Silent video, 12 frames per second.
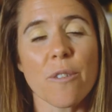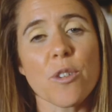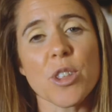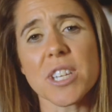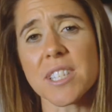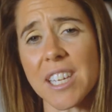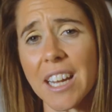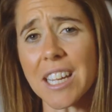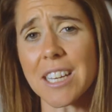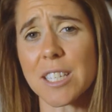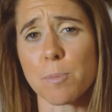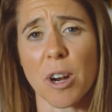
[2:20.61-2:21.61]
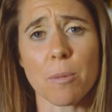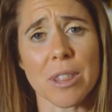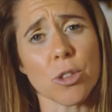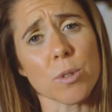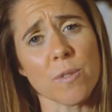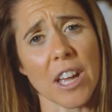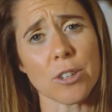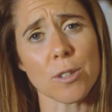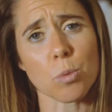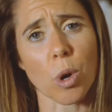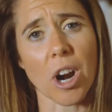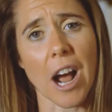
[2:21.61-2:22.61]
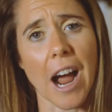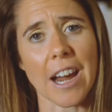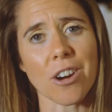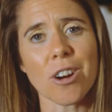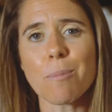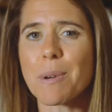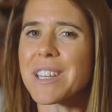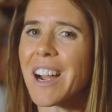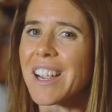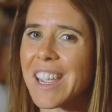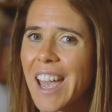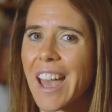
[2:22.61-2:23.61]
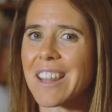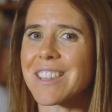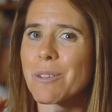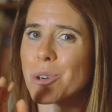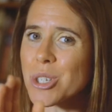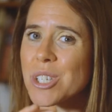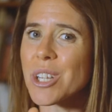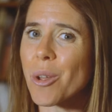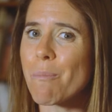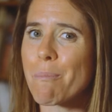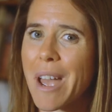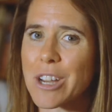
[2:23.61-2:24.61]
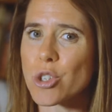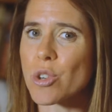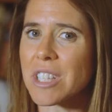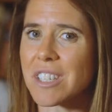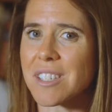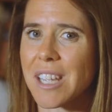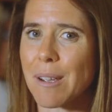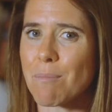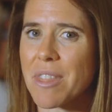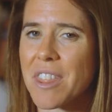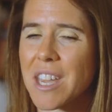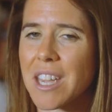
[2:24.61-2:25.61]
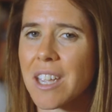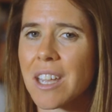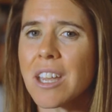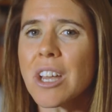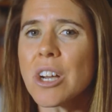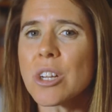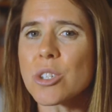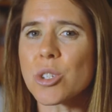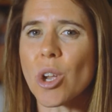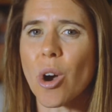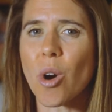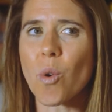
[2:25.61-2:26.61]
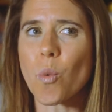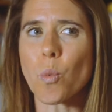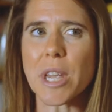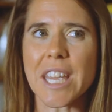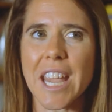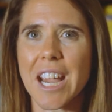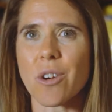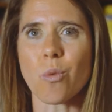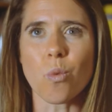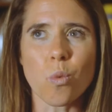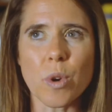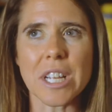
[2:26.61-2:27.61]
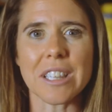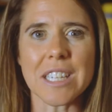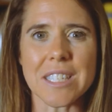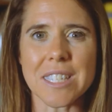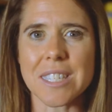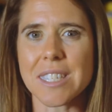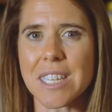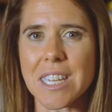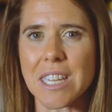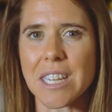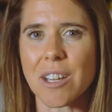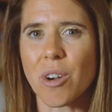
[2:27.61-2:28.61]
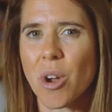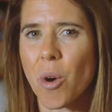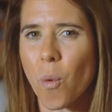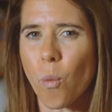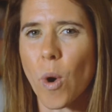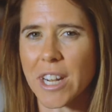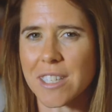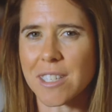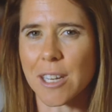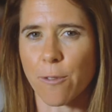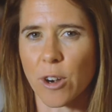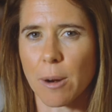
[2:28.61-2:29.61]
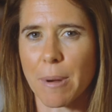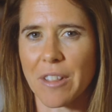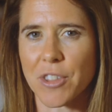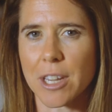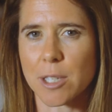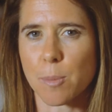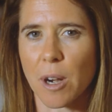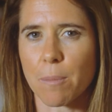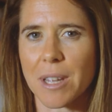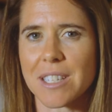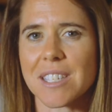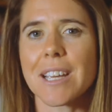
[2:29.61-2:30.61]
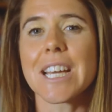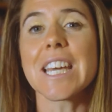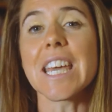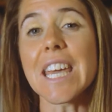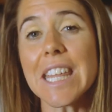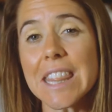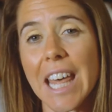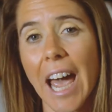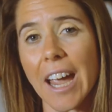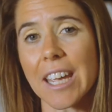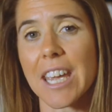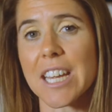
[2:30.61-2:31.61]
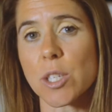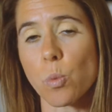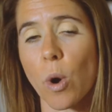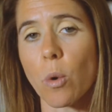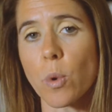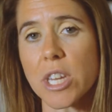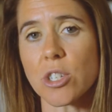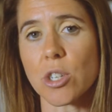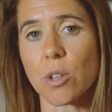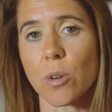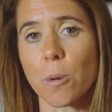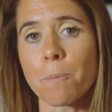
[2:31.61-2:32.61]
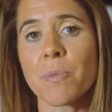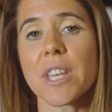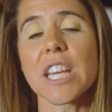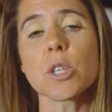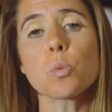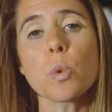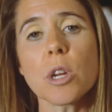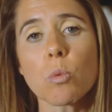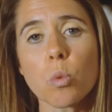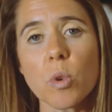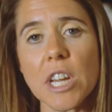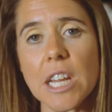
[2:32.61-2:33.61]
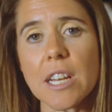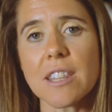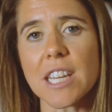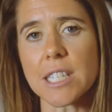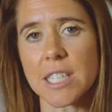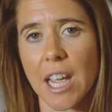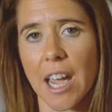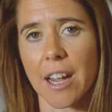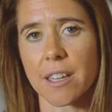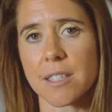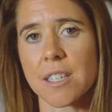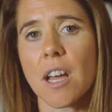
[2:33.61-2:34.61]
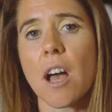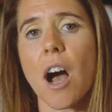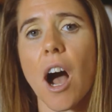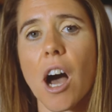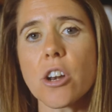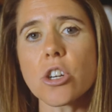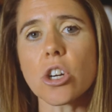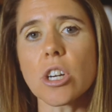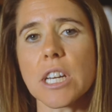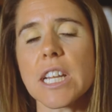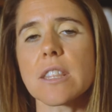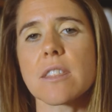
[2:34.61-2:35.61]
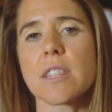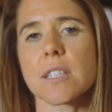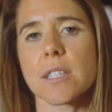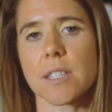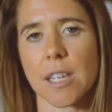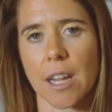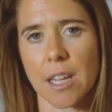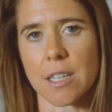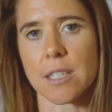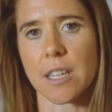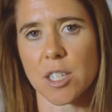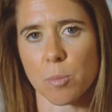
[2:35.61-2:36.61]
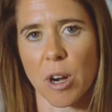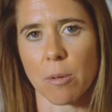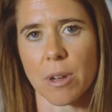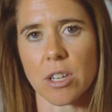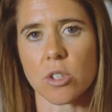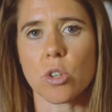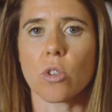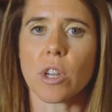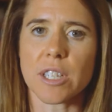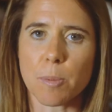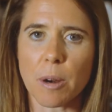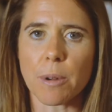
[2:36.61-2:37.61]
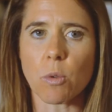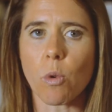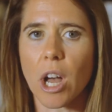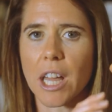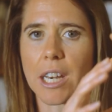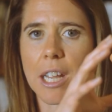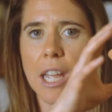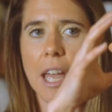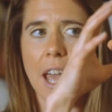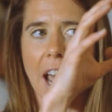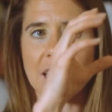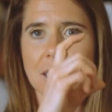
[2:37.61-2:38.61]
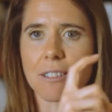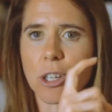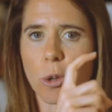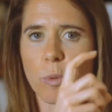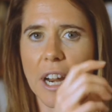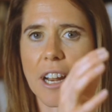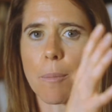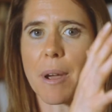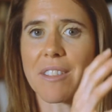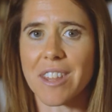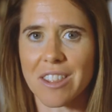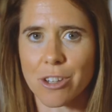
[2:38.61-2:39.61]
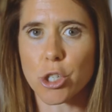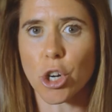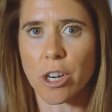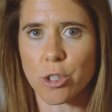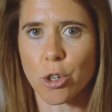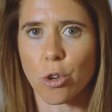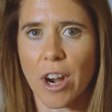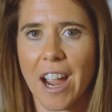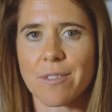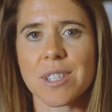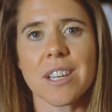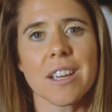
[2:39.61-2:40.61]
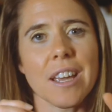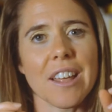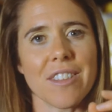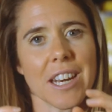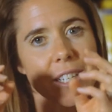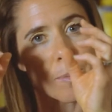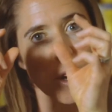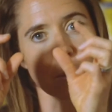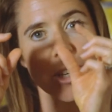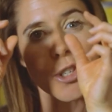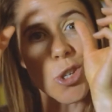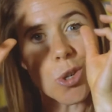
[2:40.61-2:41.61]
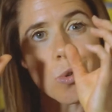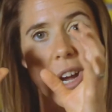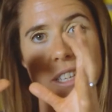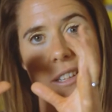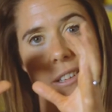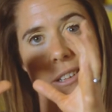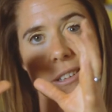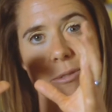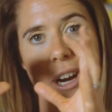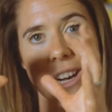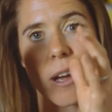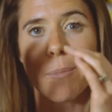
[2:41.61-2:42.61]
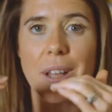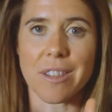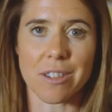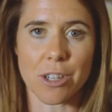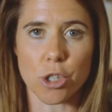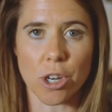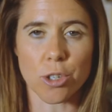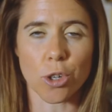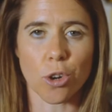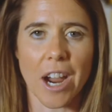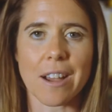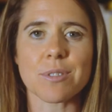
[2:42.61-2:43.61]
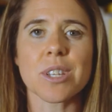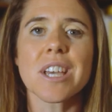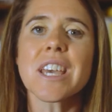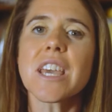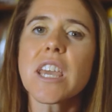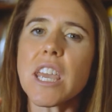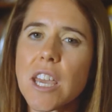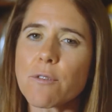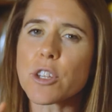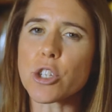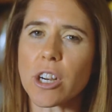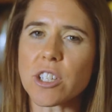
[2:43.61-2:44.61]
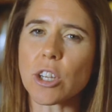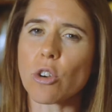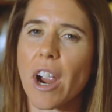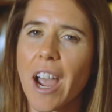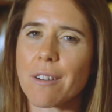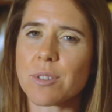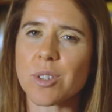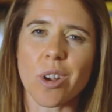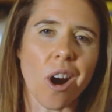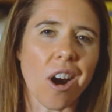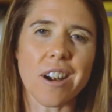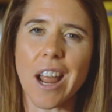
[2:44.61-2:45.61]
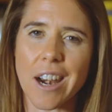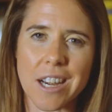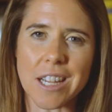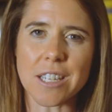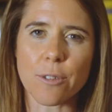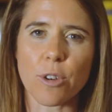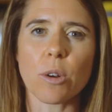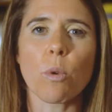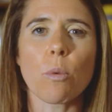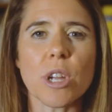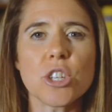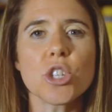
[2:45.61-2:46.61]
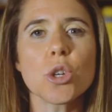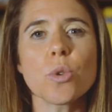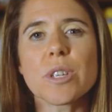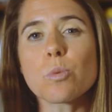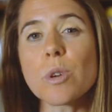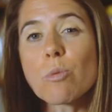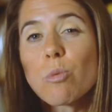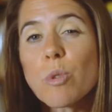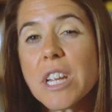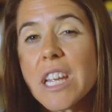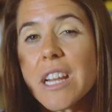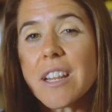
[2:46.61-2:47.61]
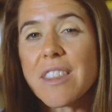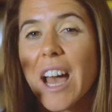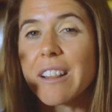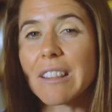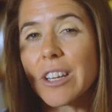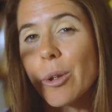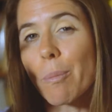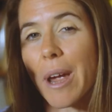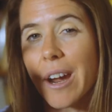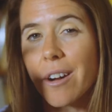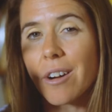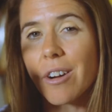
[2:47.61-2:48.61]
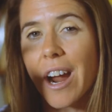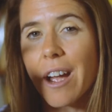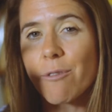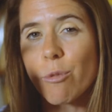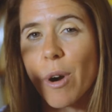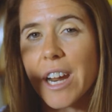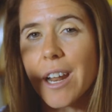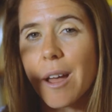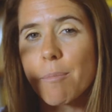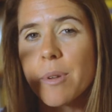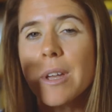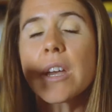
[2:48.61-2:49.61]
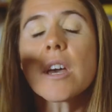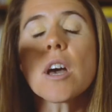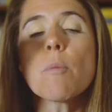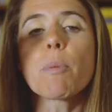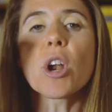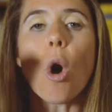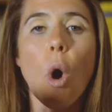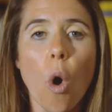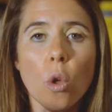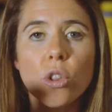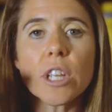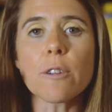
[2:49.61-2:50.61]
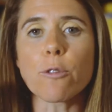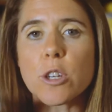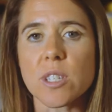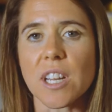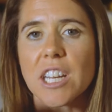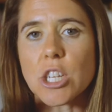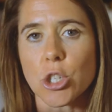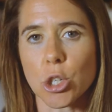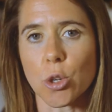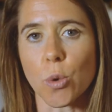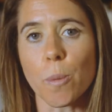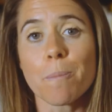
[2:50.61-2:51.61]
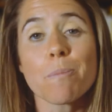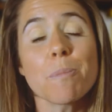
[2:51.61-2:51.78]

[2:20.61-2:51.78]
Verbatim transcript: For the second experiment, those values were higher, but again, they were still measuring the same thing. So we can't really see what's different about the experiments. In that case, what we do is we read the text underneath the second experiment. So the experiment one has a little write up and then the charts or graphs, and then experiment two has a little write up and then the charts or graphs. If the charts and graphs are not any different, what we do is we read that little paragraph right up, but only for study two.